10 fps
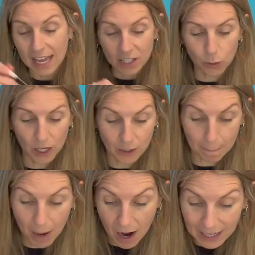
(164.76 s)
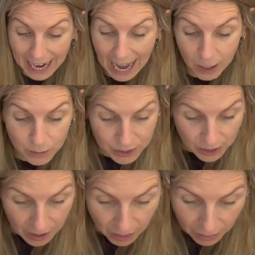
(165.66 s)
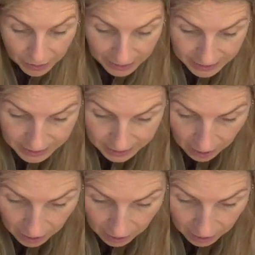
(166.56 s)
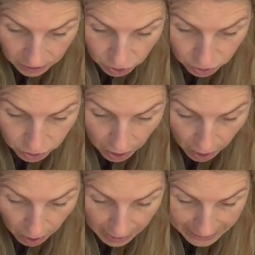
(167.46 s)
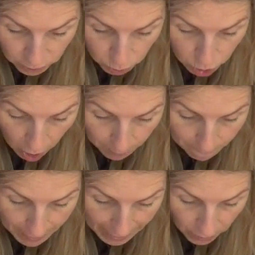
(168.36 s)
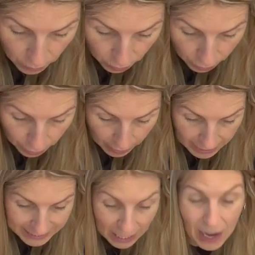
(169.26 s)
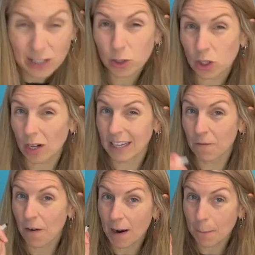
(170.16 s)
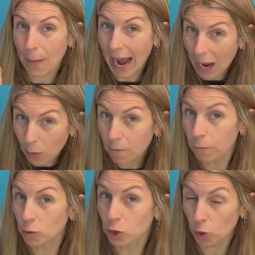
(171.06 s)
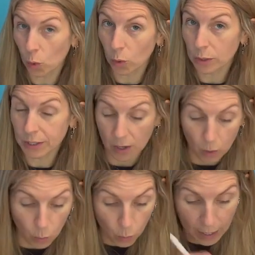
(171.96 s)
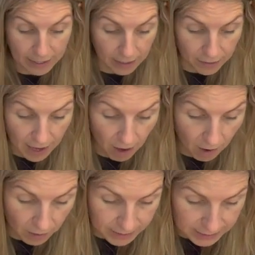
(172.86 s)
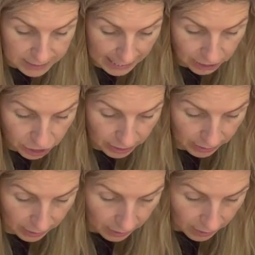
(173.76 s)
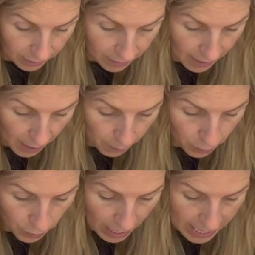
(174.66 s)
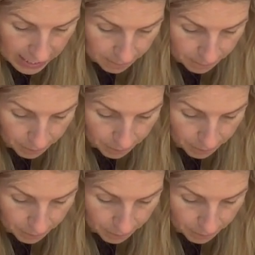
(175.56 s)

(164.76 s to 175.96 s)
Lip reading: So we're going to mark out this angel shark mouth. Now, angel sharks have very powerful jaws when they are snatching their prey.